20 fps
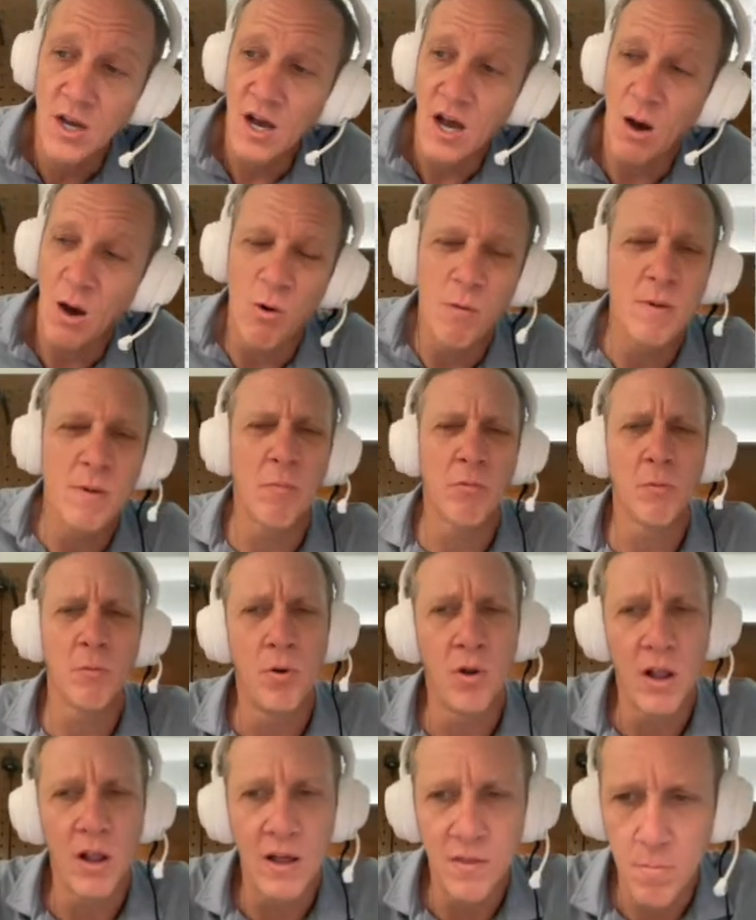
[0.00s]
I want to be able to
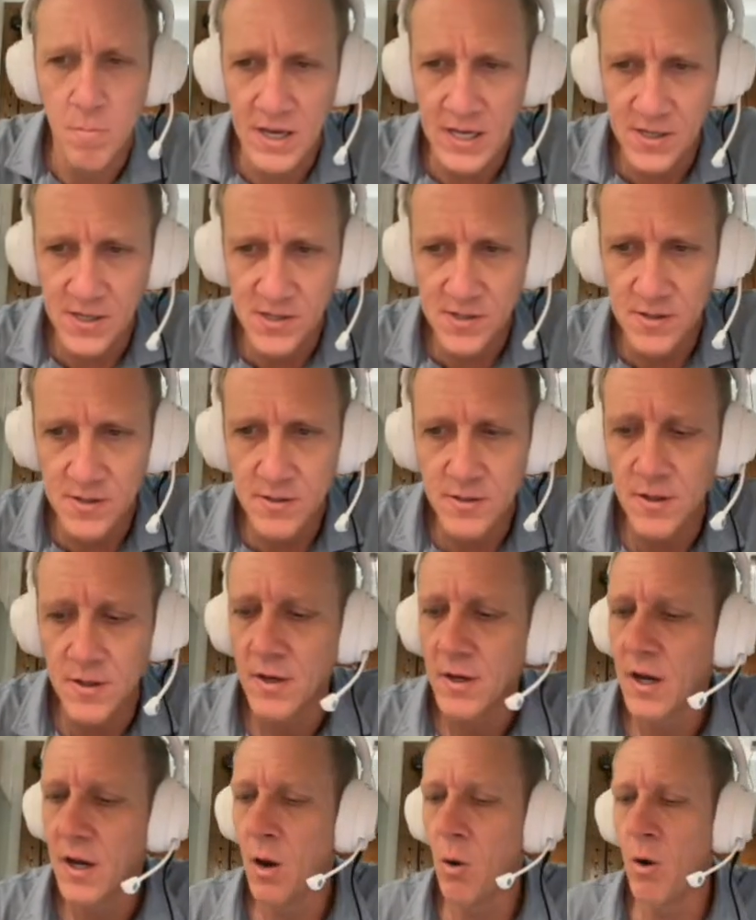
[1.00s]
pull out the bass.
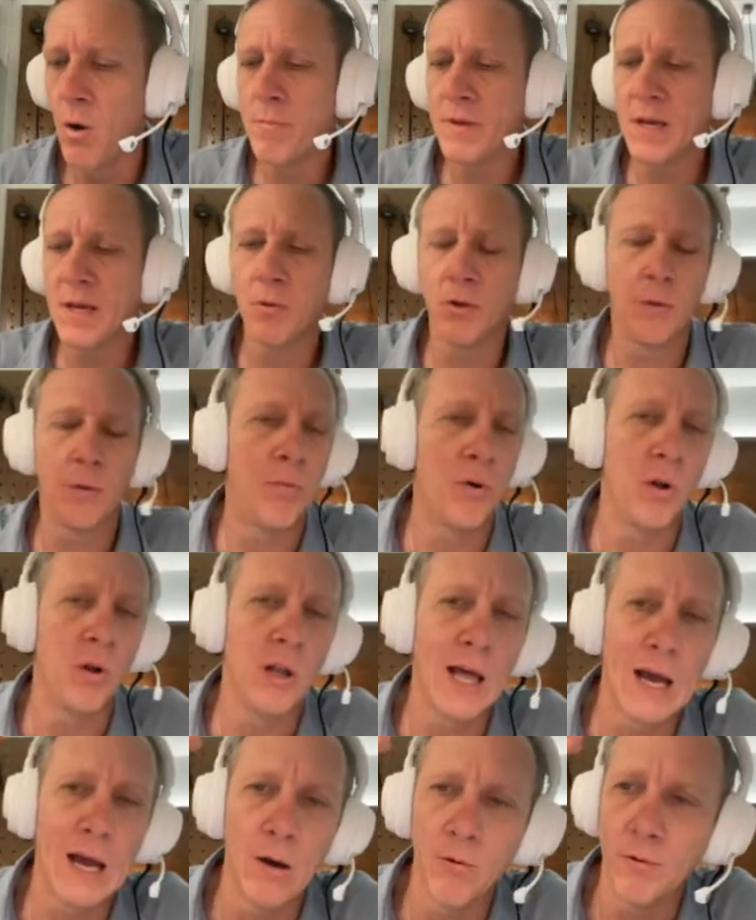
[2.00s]
I want to be able to pull
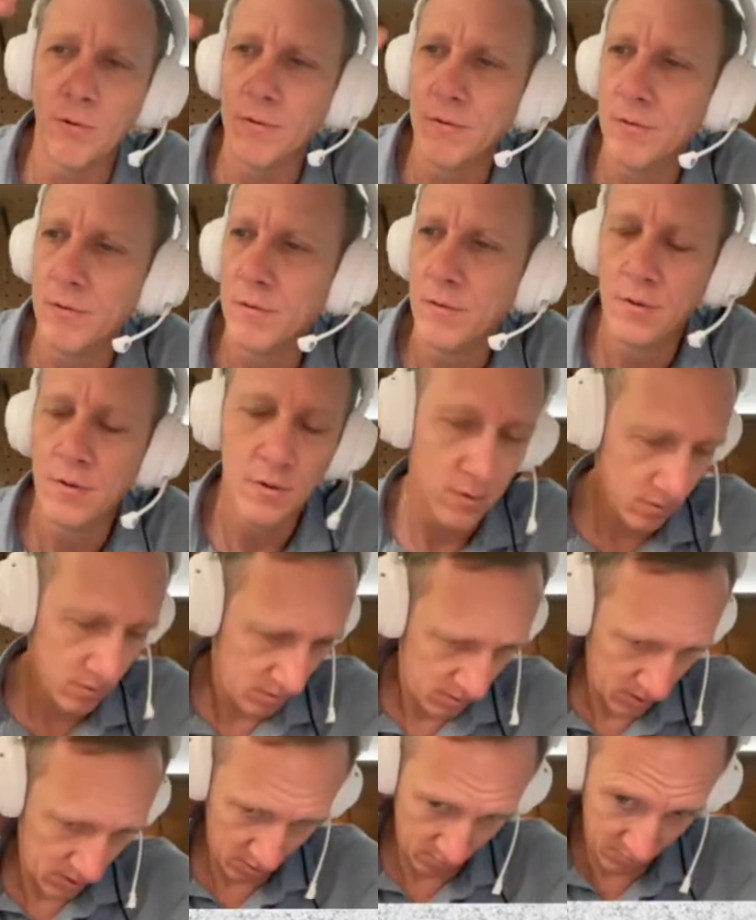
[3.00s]
out,
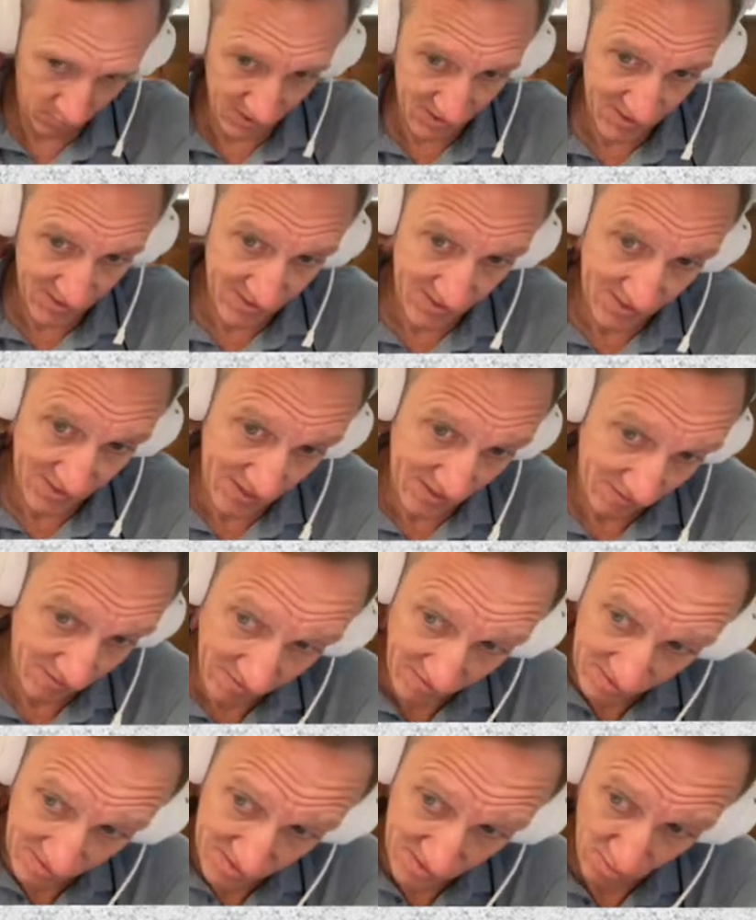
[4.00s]
the
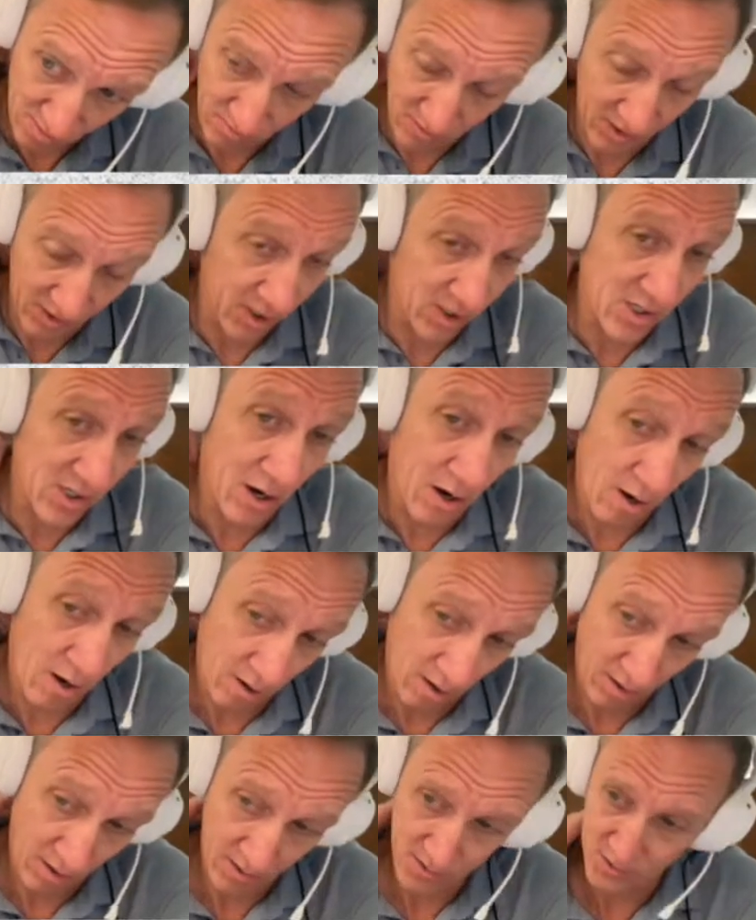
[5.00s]
synths or the
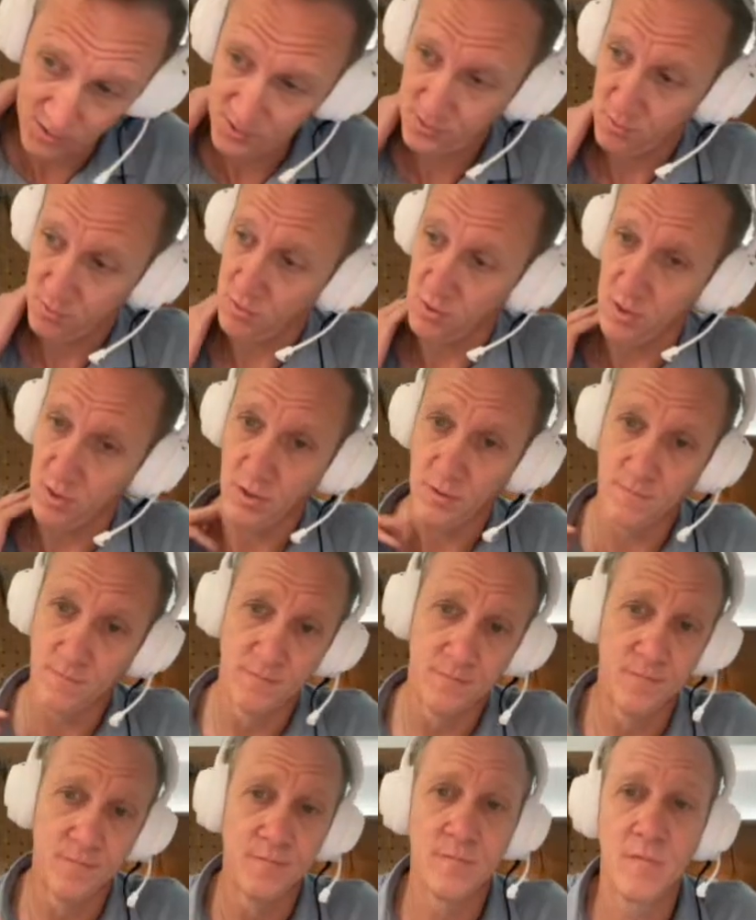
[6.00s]
guitars or
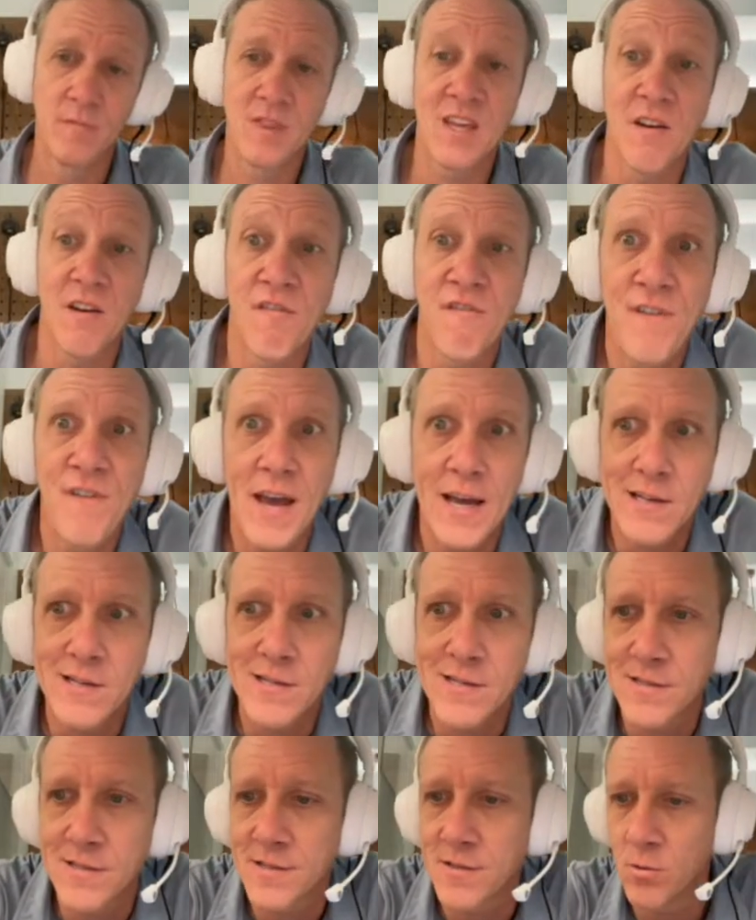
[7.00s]
the
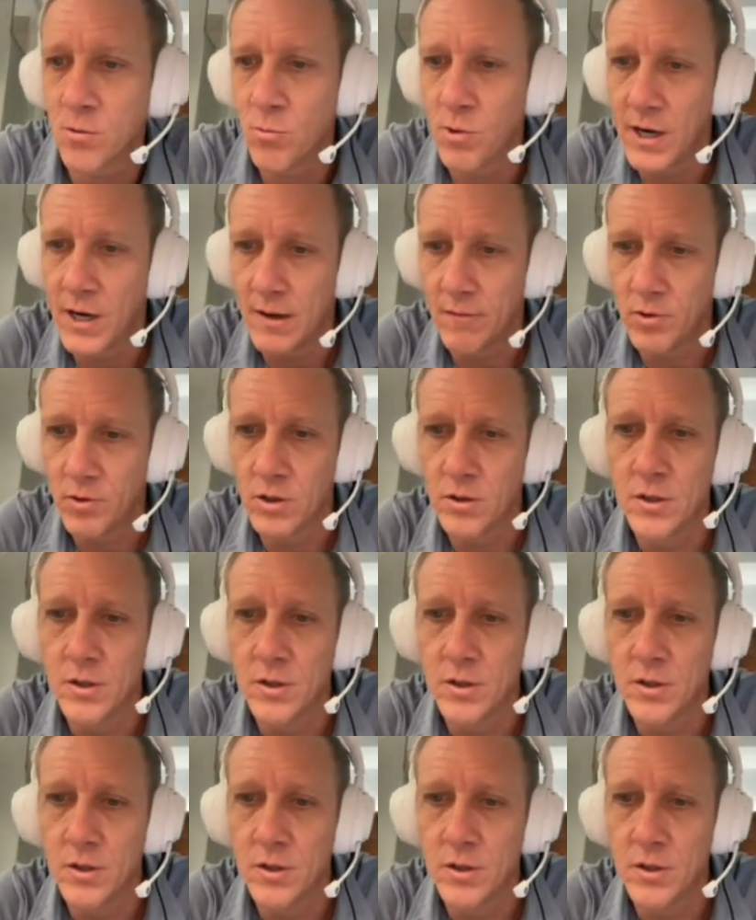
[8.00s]
effects or whatever.